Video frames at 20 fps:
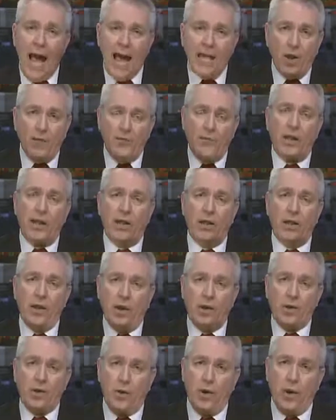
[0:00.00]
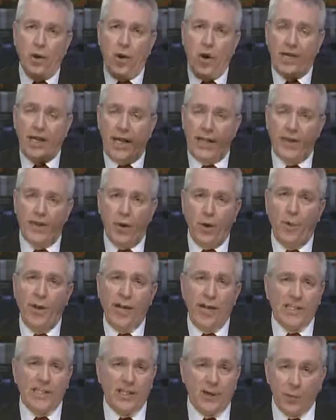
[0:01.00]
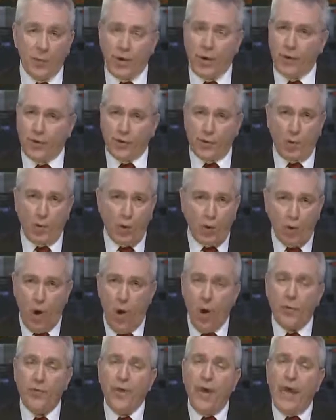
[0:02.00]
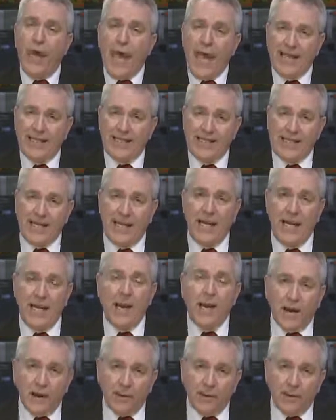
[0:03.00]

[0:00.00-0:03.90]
I don't think it looks real good until we can get some real true growth and see